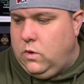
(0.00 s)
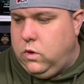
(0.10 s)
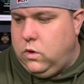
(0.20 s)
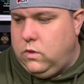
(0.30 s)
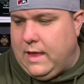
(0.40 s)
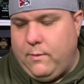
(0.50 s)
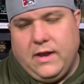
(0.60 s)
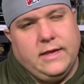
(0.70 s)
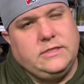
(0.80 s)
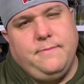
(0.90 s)
that when
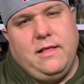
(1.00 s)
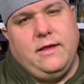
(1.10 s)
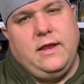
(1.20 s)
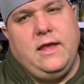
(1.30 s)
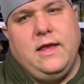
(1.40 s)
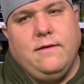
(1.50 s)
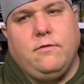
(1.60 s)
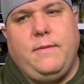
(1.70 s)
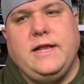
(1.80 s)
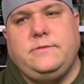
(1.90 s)
I smell it, it
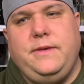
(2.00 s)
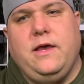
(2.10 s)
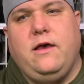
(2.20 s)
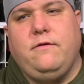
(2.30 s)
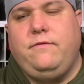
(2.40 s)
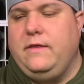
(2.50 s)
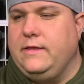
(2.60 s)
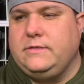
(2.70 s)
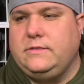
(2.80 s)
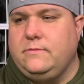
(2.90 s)
reminds me of, and
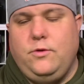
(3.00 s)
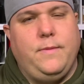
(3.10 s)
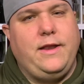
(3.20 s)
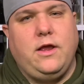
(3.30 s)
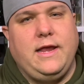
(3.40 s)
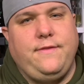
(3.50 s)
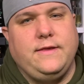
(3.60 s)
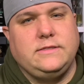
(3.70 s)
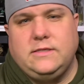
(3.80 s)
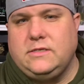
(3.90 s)
this, you might not get
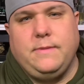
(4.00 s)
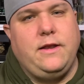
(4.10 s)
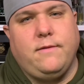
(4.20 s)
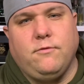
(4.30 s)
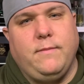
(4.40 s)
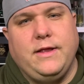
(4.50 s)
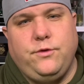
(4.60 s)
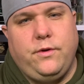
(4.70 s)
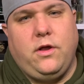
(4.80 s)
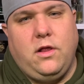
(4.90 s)
this, and this might not remind
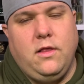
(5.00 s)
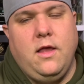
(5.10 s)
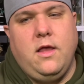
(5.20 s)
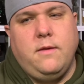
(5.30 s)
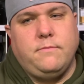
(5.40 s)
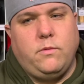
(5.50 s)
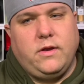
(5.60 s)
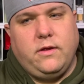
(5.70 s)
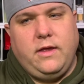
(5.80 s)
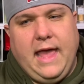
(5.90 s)
you at all, but when
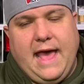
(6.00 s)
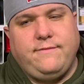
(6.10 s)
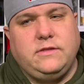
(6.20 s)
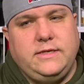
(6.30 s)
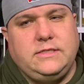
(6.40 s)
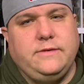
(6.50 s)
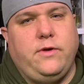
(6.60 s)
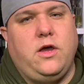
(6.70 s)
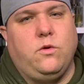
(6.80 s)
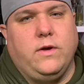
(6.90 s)
I have Elysium
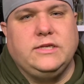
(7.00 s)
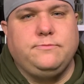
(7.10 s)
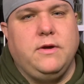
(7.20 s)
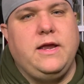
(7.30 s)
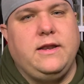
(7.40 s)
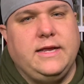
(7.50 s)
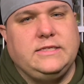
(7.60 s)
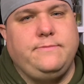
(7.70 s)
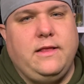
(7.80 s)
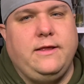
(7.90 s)
on or I spray it and I
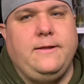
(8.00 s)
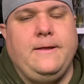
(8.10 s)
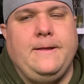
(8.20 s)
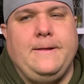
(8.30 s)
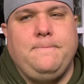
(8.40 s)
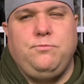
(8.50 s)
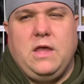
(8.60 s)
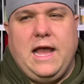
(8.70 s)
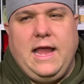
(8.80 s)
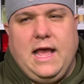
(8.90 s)
smell it,
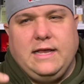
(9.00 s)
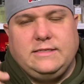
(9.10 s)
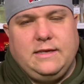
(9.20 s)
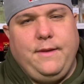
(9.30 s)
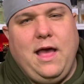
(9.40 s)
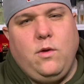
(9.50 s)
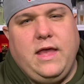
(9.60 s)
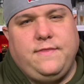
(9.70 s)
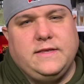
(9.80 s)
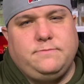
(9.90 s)
I somehow
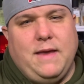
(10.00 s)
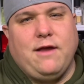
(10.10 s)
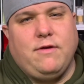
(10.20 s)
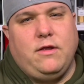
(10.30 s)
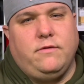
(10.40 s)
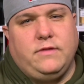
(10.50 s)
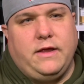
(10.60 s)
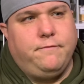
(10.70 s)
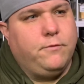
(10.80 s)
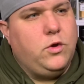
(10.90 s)
get this background of like
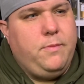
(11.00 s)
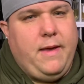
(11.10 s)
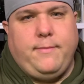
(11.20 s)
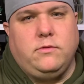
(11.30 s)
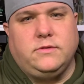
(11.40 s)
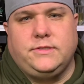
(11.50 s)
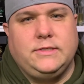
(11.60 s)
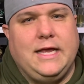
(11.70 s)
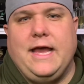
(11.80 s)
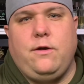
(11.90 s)
fruity pebbles.
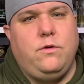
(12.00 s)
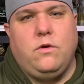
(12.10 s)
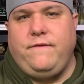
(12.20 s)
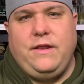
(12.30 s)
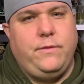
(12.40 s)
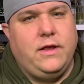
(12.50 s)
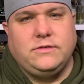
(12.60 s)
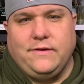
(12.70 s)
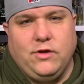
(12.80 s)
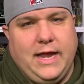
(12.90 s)
I don't know if anyone else
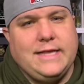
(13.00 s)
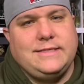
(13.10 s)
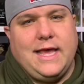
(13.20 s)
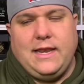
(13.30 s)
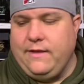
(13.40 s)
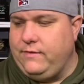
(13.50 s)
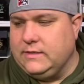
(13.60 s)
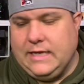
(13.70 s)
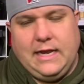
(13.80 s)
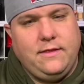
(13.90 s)
ever gets that, if
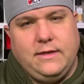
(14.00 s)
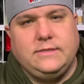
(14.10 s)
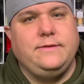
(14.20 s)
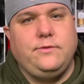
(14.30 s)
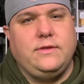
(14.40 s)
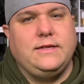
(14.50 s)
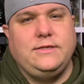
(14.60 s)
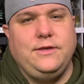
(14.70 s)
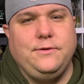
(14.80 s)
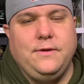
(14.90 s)
there's anything similar to that to you.